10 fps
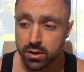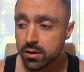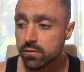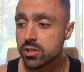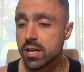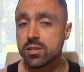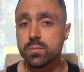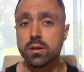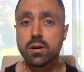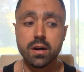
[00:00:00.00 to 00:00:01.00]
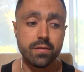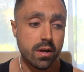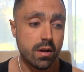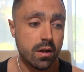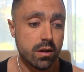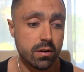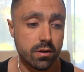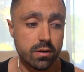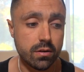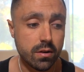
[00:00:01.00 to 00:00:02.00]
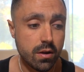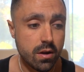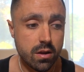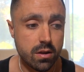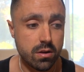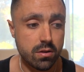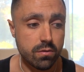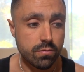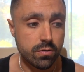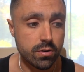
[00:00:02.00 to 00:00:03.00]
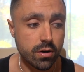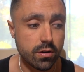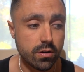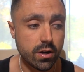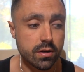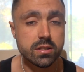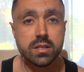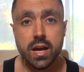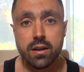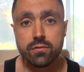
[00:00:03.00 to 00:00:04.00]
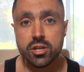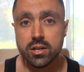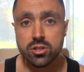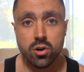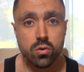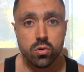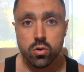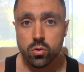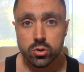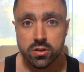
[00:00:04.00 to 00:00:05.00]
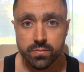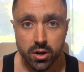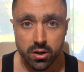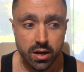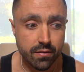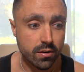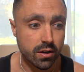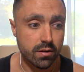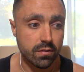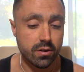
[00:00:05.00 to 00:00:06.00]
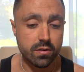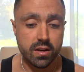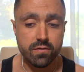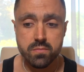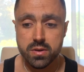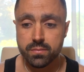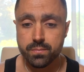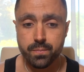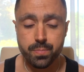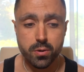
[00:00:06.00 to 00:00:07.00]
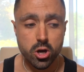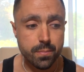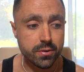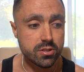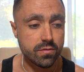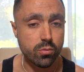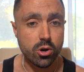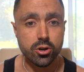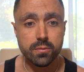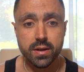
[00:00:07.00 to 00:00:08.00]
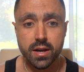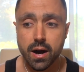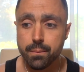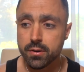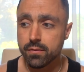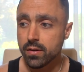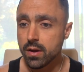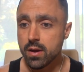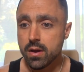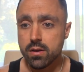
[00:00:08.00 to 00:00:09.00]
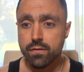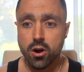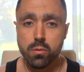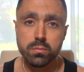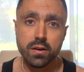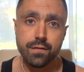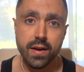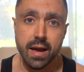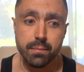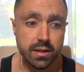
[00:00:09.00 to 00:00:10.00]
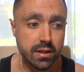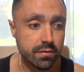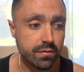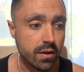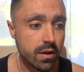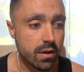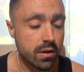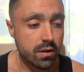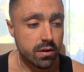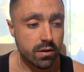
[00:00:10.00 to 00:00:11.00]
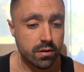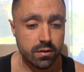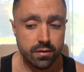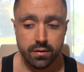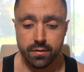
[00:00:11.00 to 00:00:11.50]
you know, you've changed my life. You know, you you don't understand. You've changed the whole course of my life. Like uh, you've given me purpose. You've woken me up. You've you've helped my family. You've you know